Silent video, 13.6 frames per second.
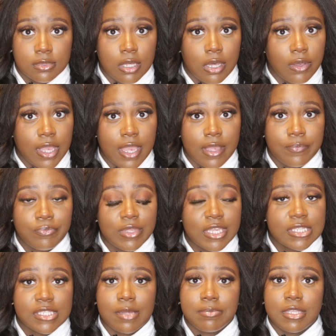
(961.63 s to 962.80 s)
Okay?
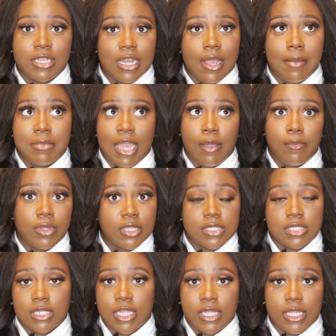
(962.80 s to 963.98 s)
It's something that I'm not willing
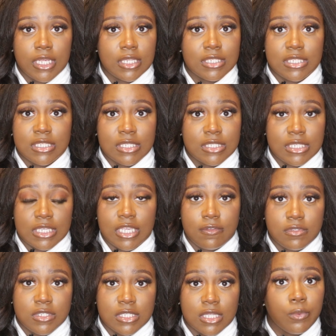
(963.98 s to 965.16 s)
to give
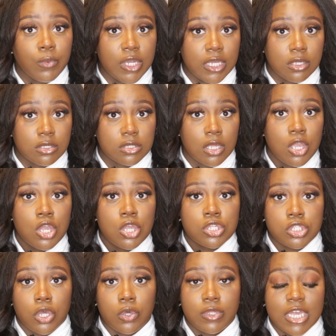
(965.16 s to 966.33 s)
to someone else.
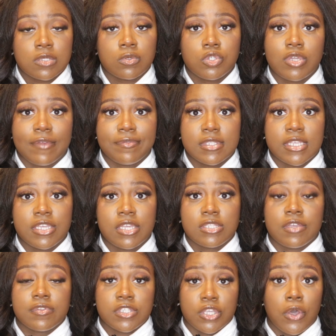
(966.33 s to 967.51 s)
So that's what you have to tell
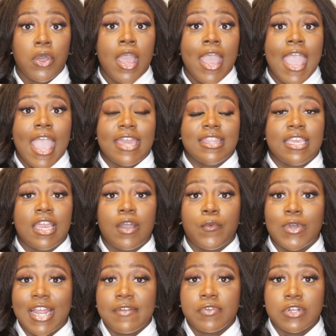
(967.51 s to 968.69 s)
yourself. So, and then
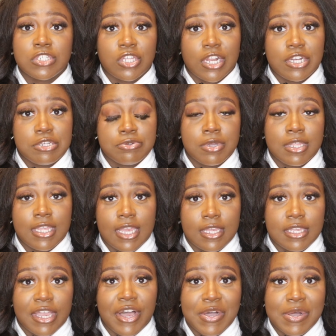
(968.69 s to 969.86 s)
when I first started doing that,
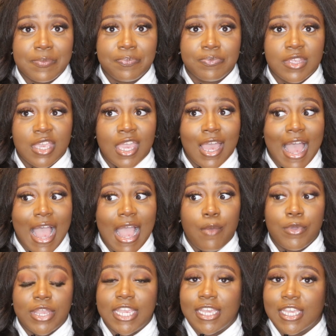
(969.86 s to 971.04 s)
y'all, I
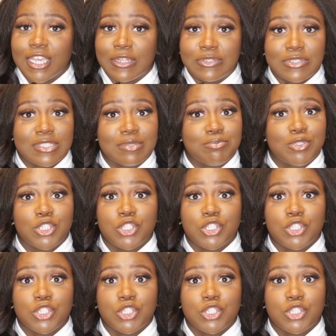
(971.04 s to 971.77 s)
would encounter some,